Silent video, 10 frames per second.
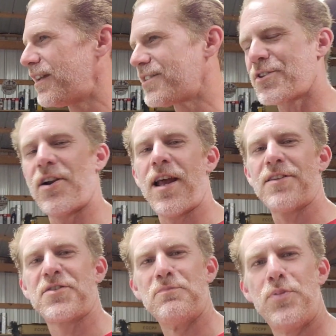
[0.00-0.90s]
start adding
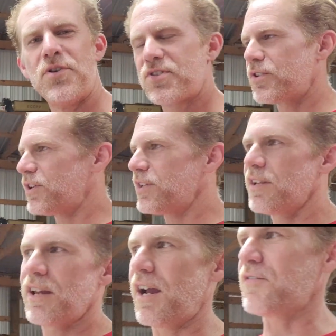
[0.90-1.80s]
some boost to it,
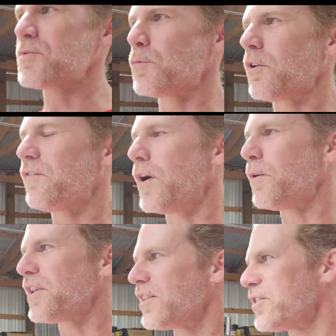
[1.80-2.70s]
have some more fun
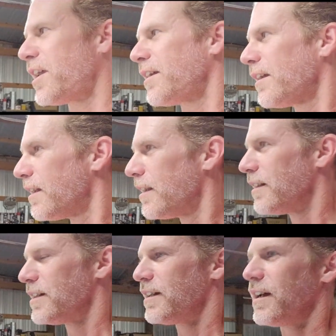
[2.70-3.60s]
with that thing,
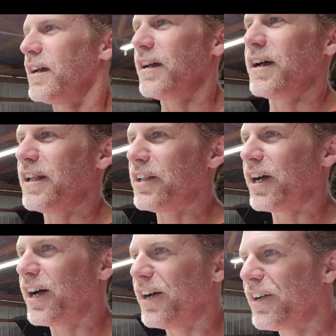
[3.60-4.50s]

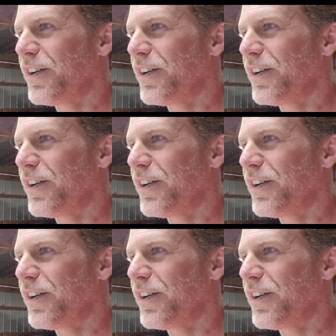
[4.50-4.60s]
and